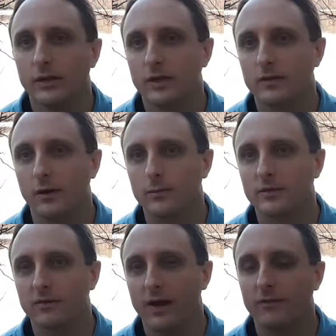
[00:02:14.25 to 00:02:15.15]
in
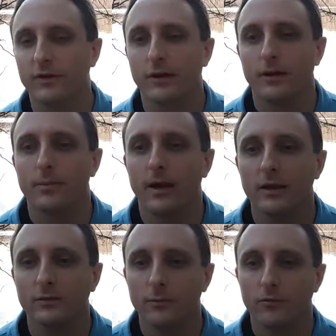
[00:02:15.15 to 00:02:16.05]
terms of African
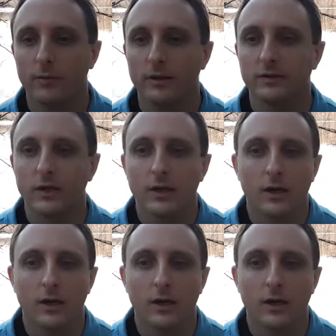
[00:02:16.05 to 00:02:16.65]
independence movements